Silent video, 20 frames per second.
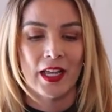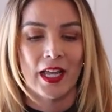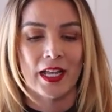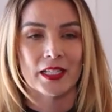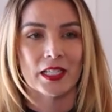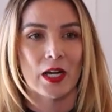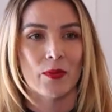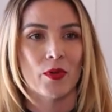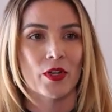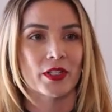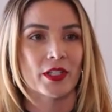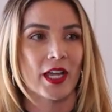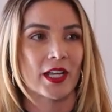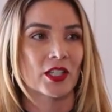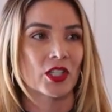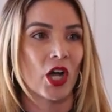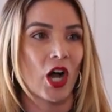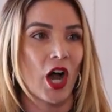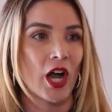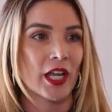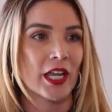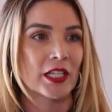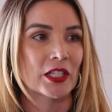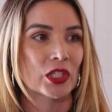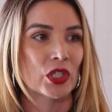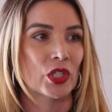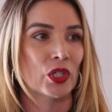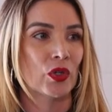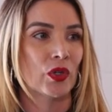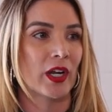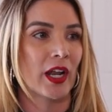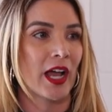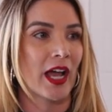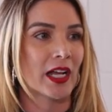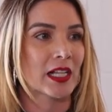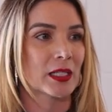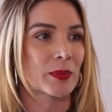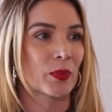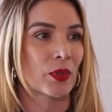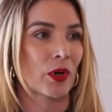It's almost like talking to an
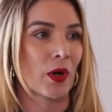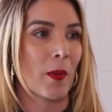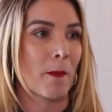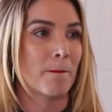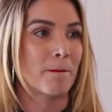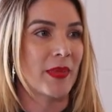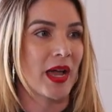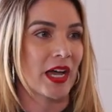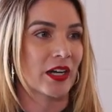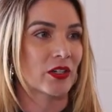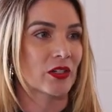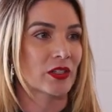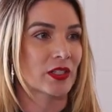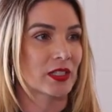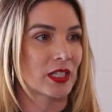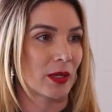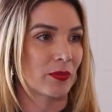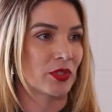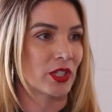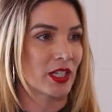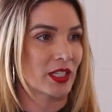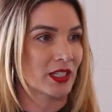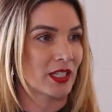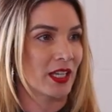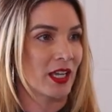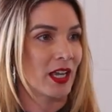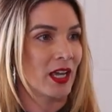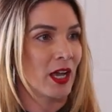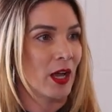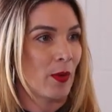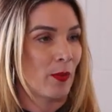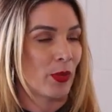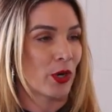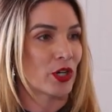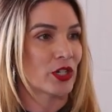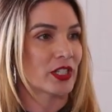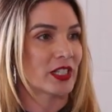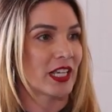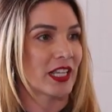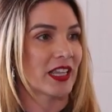expert matter subject
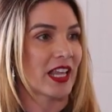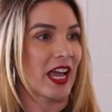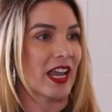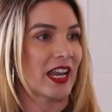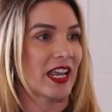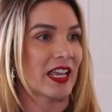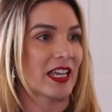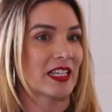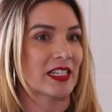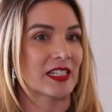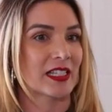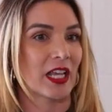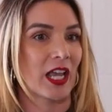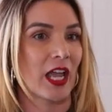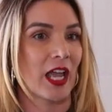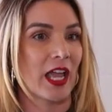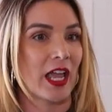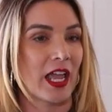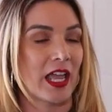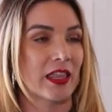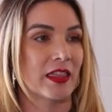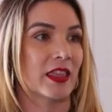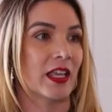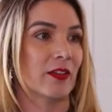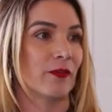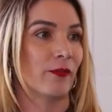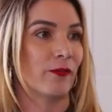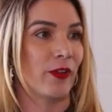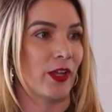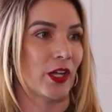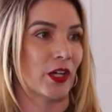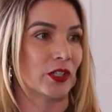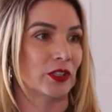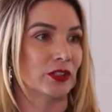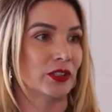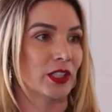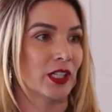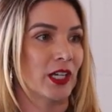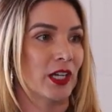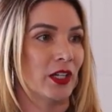person that is in the
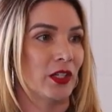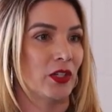field.